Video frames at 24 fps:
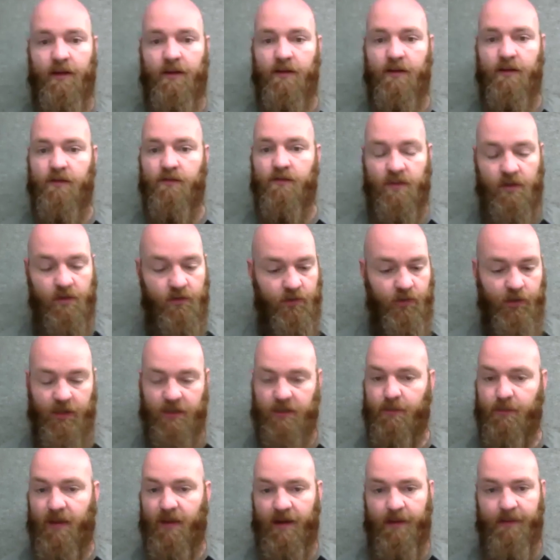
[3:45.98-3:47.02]
use
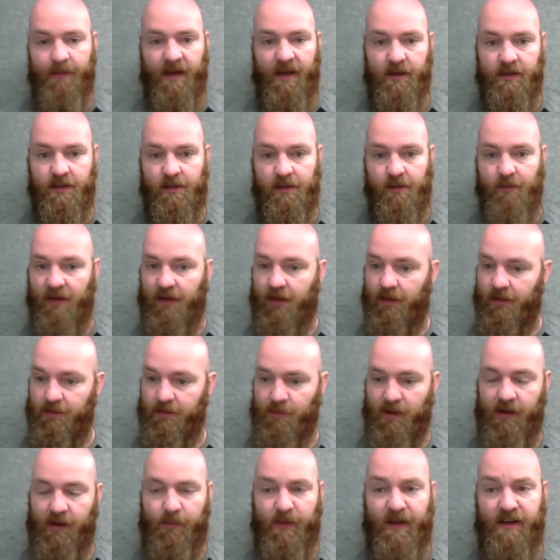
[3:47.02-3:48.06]
just MetaMask because
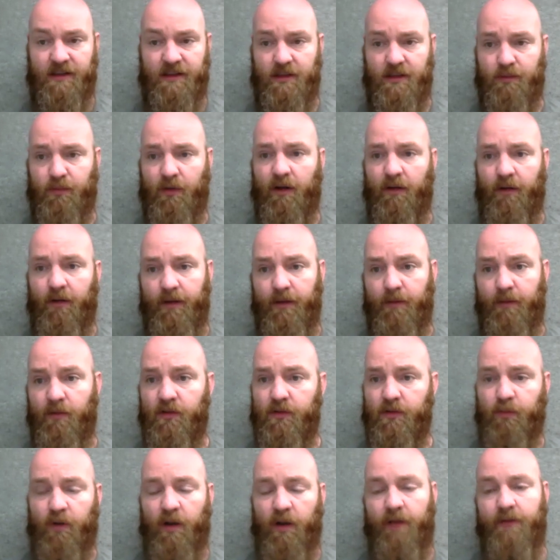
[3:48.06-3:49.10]
MetaMask is probably the
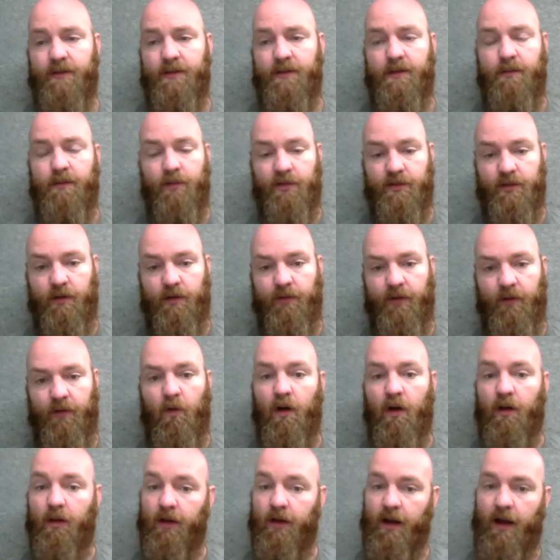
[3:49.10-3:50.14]
most privacy-preserving
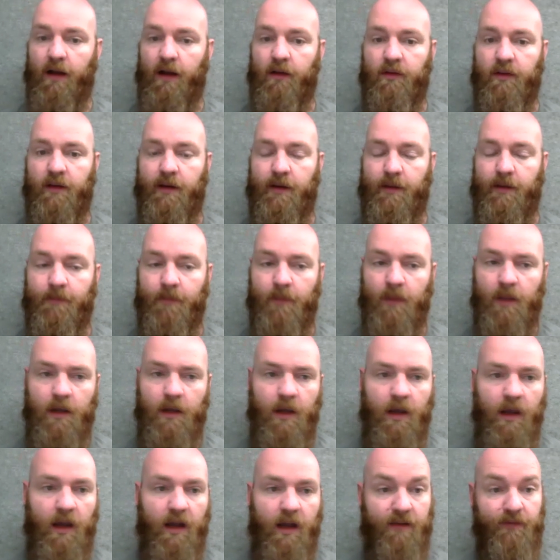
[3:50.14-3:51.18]
wallet out there.
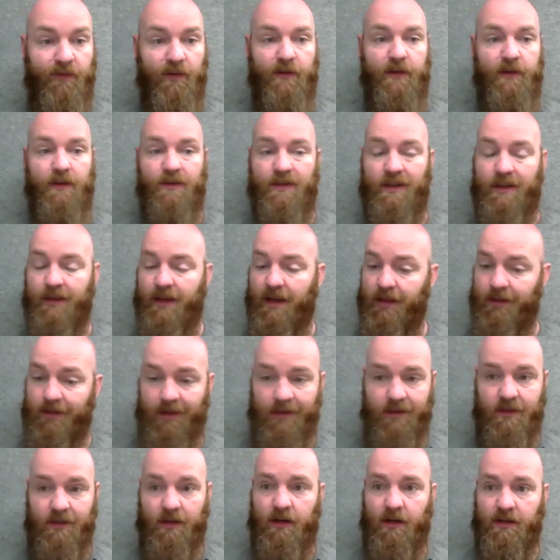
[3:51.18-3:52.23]
And if you're using that,
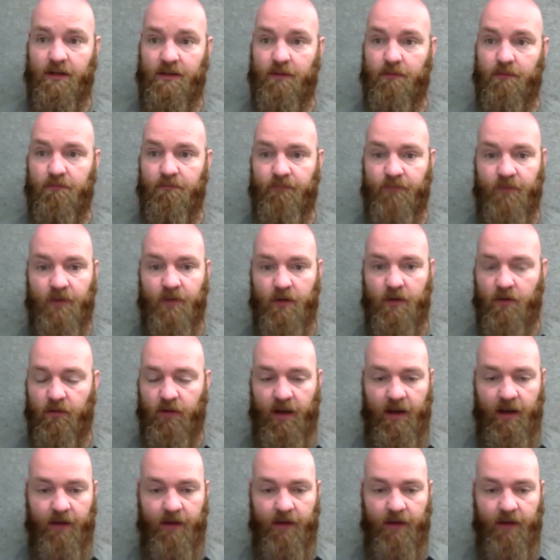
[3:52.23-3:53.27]
that's awesome. You don't
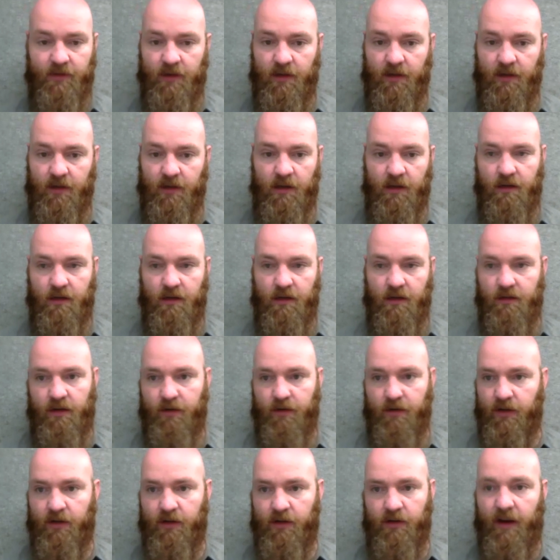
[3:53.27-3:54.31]
have to,
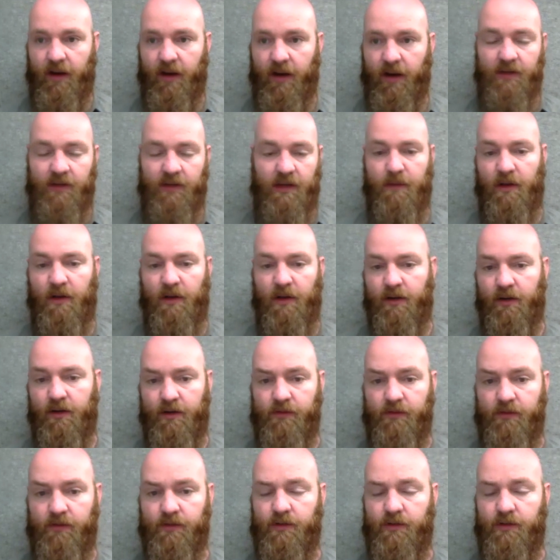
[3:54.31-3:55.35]
you don't have to email your
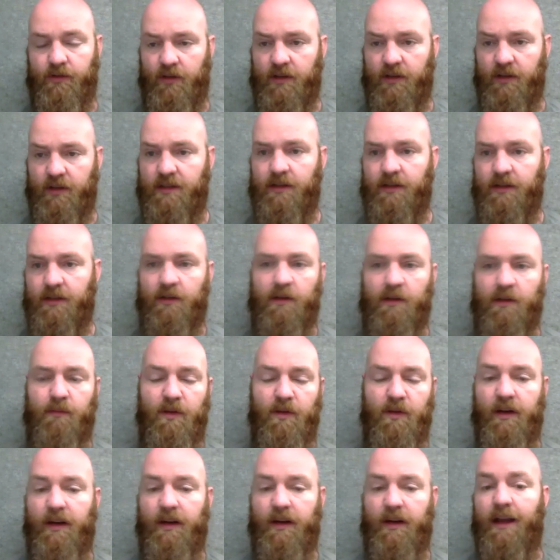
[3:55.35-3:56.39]
users. You can still
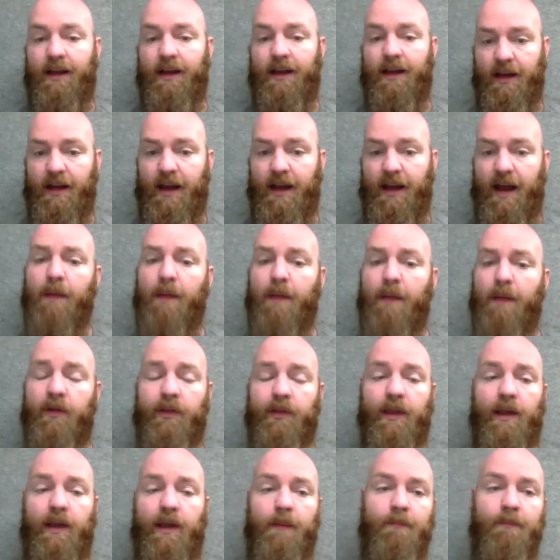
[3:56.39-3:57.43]
communicate in-app with
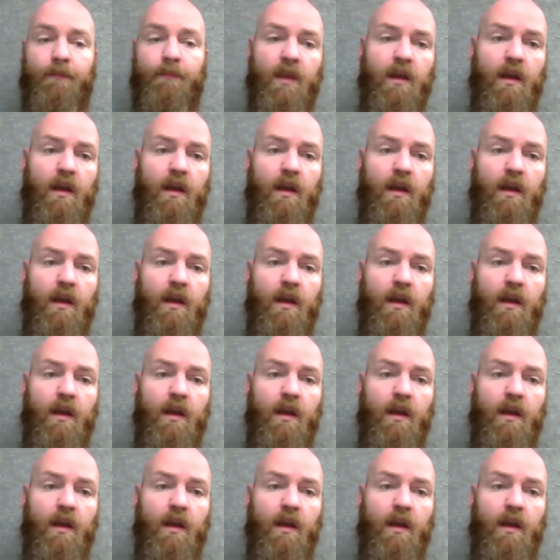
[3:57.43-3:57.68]
them.